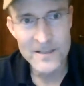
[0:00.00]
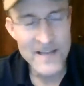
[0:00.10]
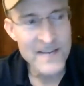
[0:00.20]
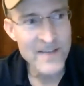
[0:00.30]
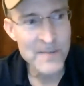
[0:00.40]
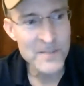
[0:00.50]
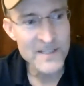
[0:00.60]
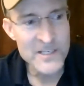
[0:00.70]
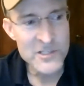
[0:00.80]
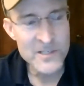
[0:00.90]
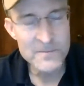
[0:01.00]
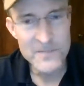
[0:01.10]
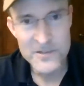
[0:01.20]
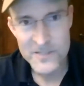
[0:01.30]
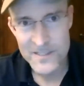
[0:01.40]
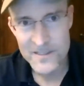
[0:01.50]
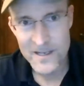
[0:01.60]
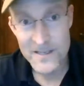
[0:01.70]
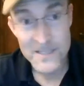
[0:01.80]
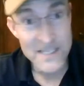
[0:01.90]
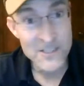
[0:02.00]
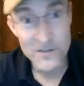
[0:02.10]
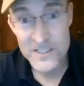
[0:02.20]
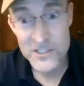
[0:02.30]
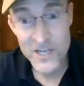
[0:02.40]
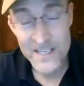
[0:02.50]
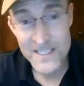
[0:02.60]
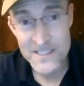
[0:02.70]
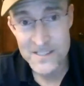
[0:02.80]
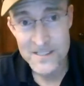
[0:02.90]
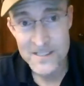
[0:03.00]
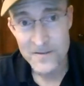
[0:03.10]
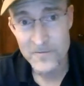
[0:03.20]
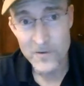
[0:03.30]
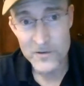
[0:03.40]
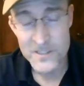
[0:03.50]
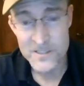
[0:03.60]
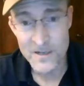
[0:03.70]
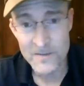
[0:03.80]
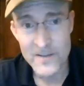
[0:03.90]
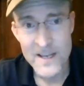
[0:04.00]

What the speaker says: A lot of Appalachian music does, and so does Chinese folk stuff.